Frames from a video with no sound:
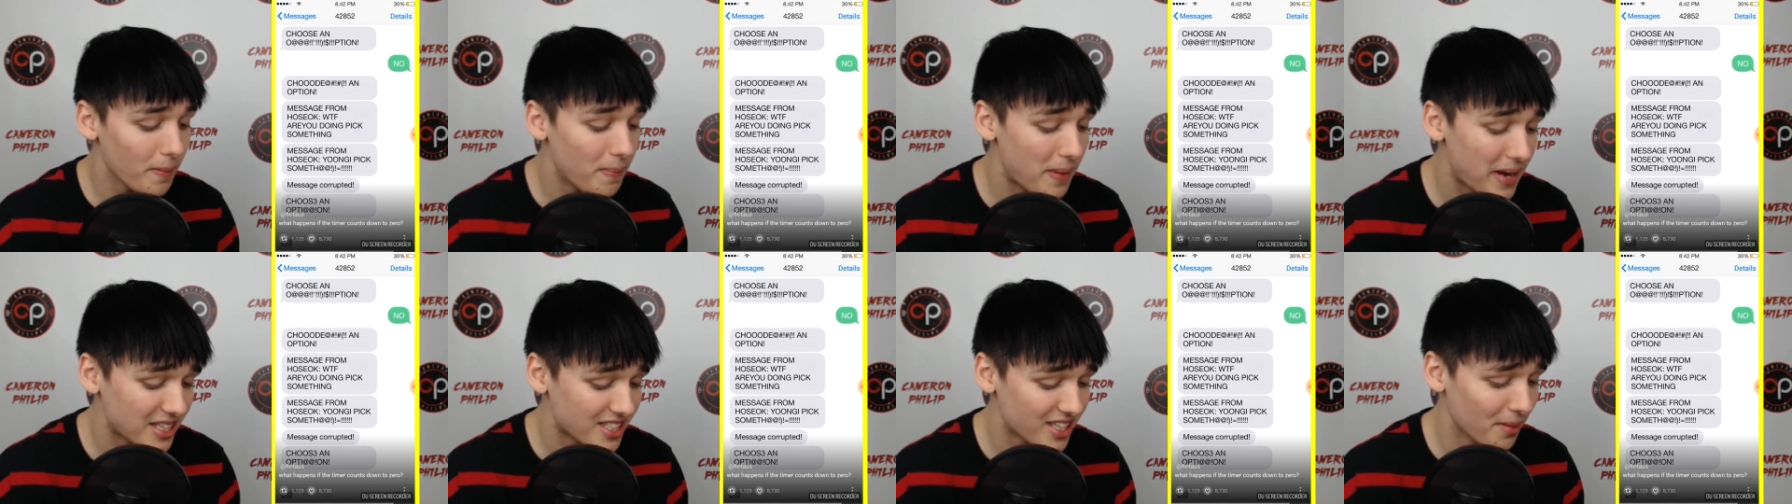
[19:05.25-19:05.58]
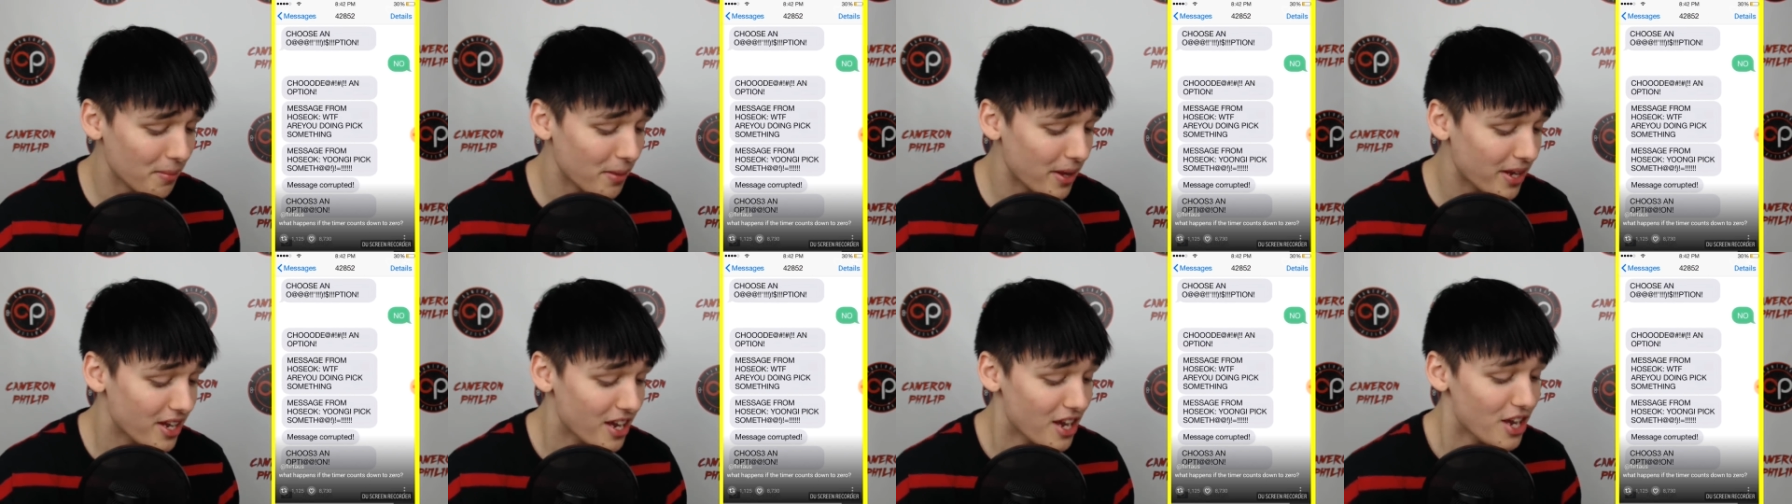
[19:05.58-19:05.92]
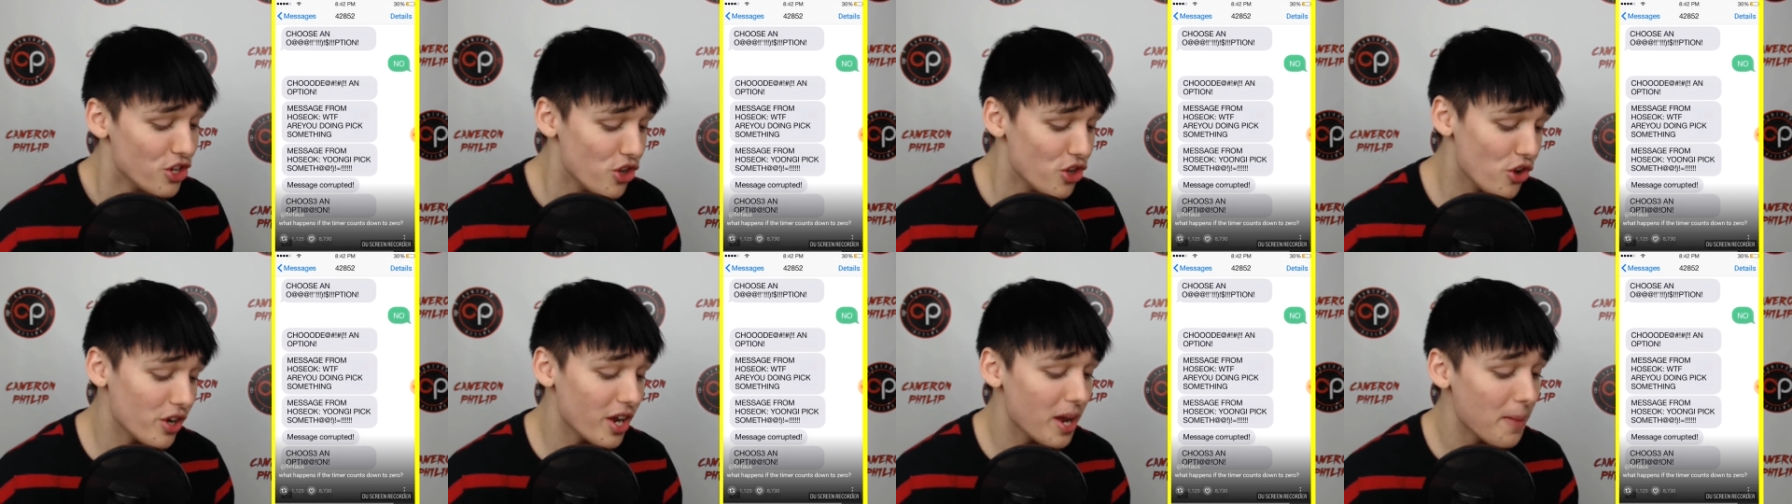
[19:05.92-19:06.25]
Pick something.
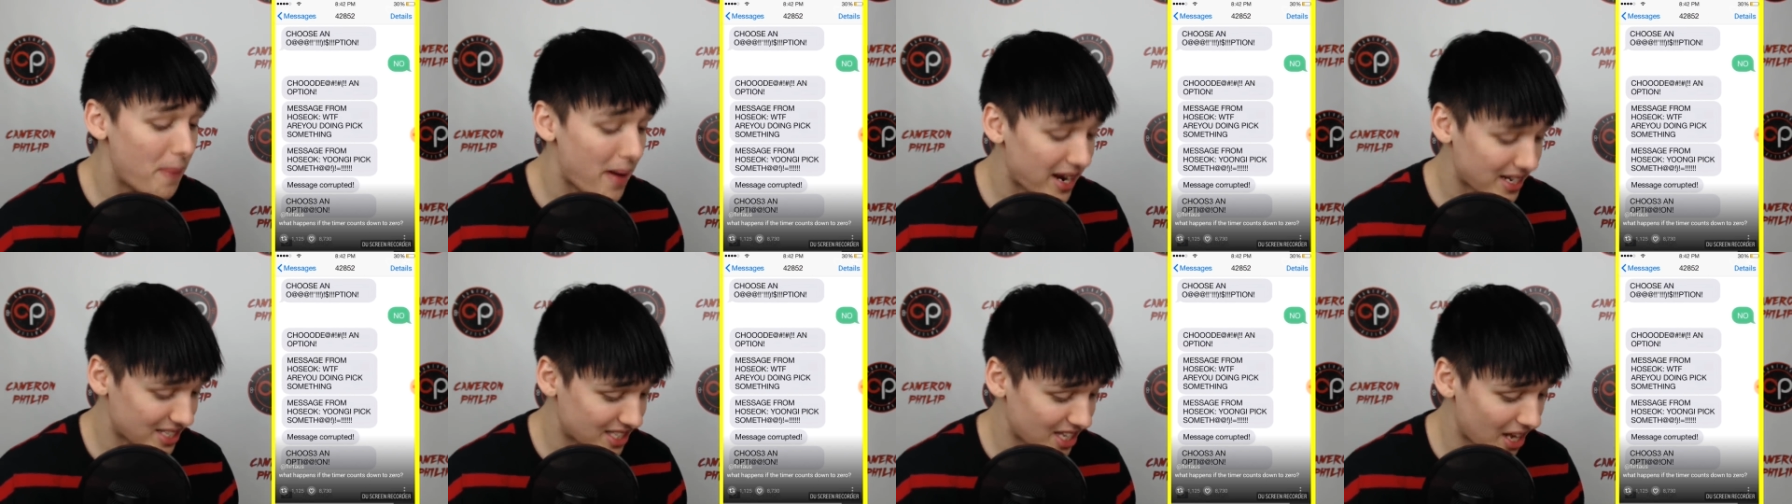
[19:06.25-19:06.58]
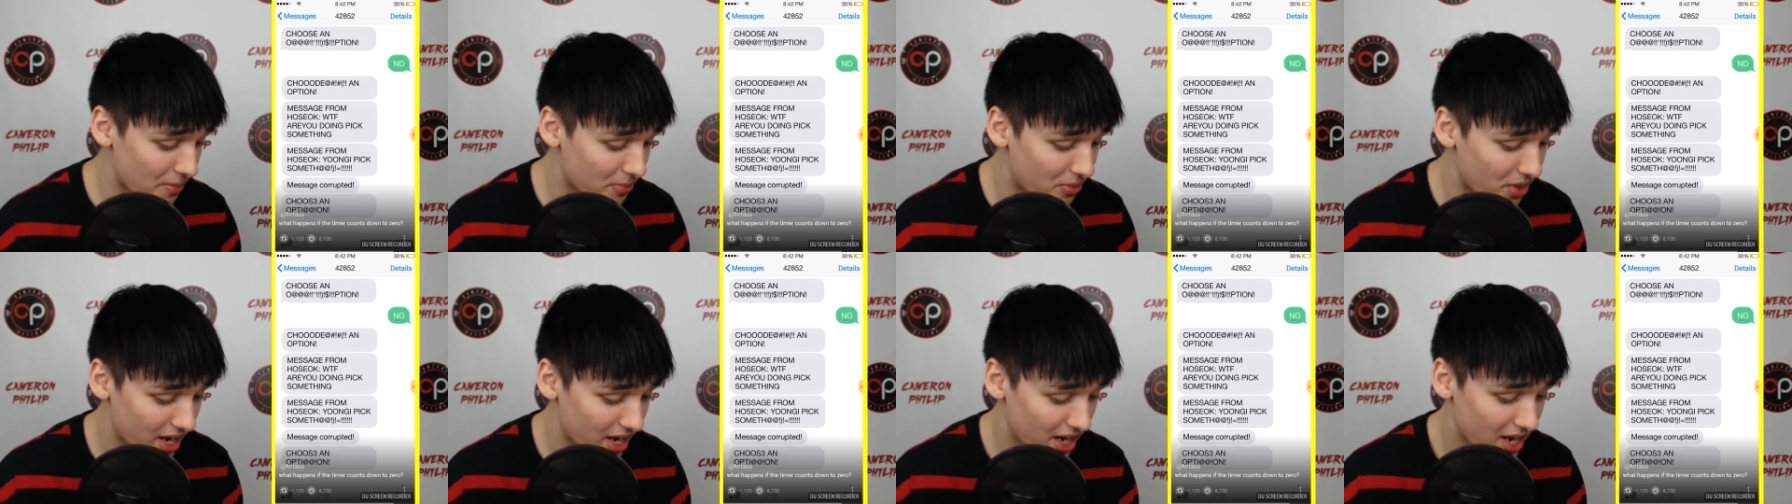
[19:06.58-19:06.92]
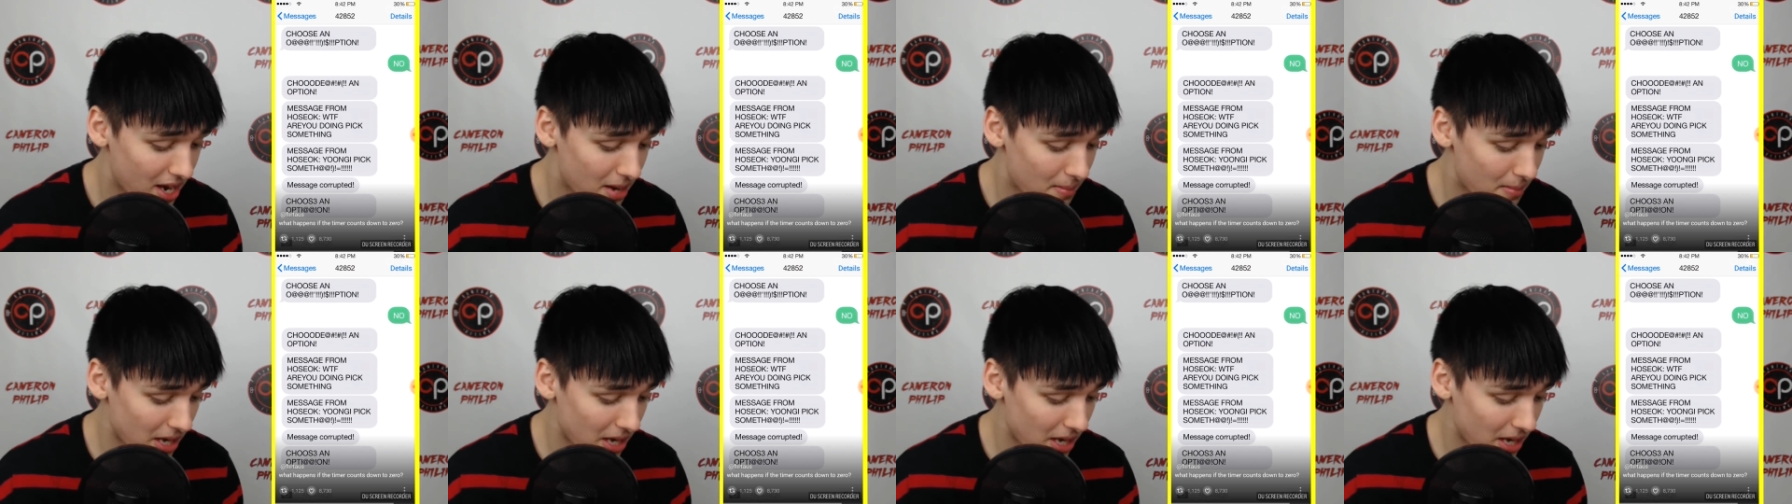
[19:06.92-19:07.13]
You don't get pick something.